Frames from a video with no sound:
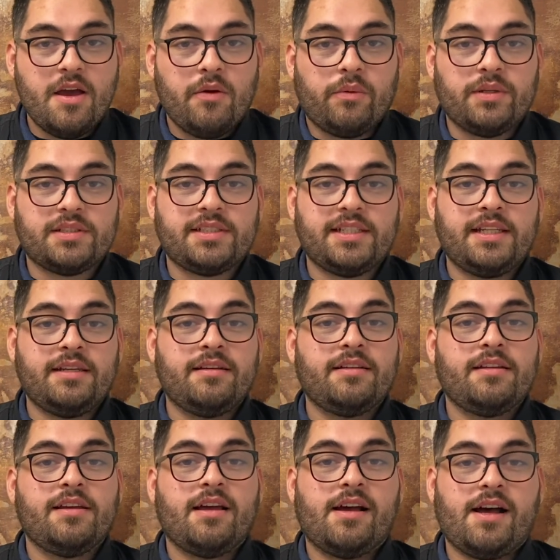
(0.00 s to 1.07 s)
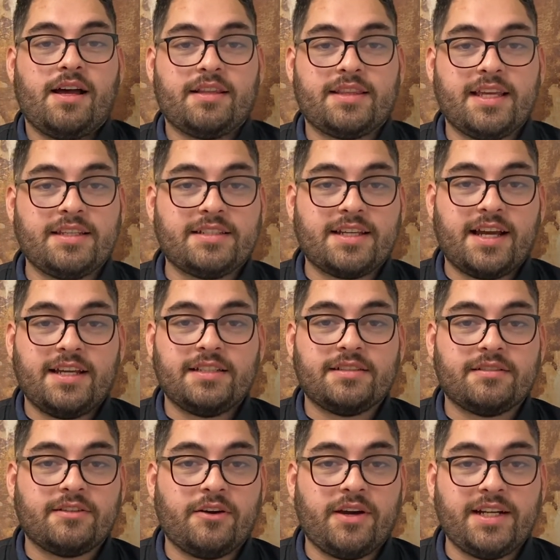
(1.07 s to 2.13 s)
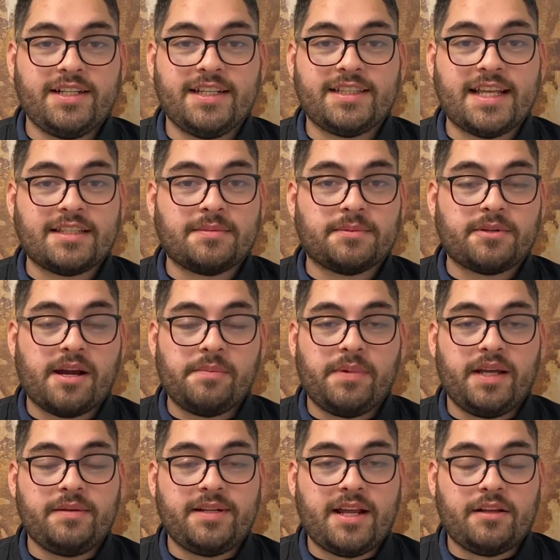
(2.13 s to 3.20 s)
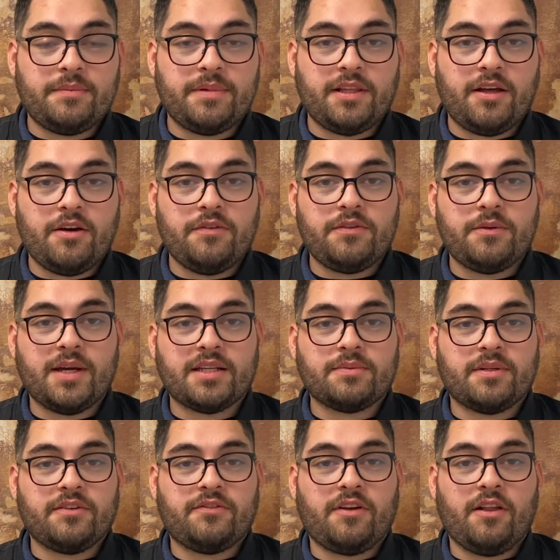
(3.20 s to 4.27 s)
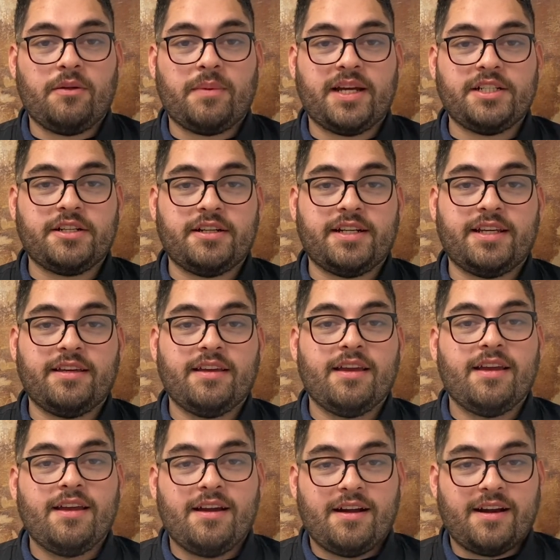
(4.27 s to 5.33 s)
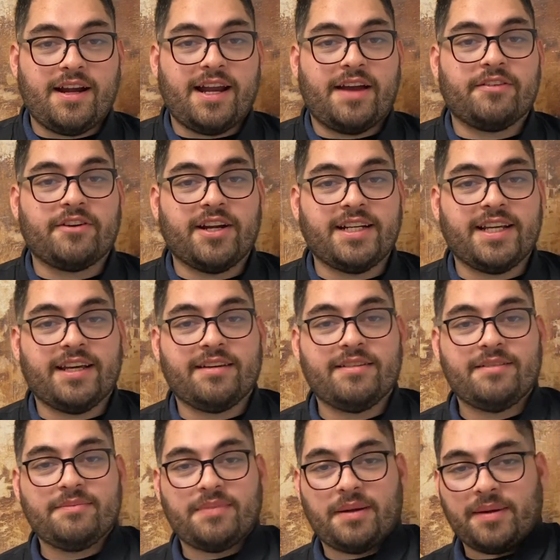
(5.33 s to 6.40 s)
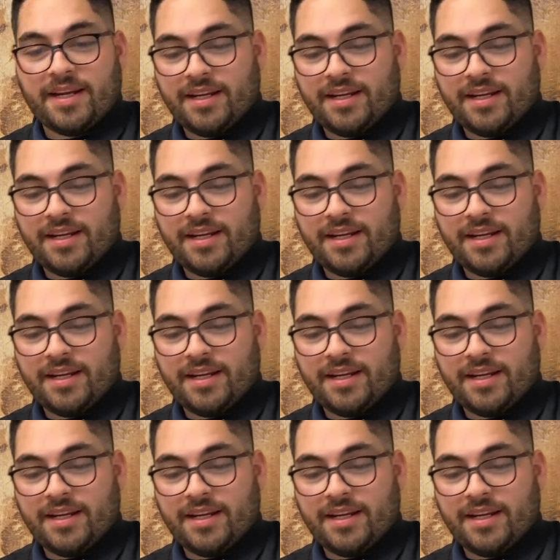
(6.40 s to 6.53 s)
We'll see. Thanks, guys. Go ahead and hit that subscribe button down below if you guys want to follow my journey. All right, have a great day. Bye-bye.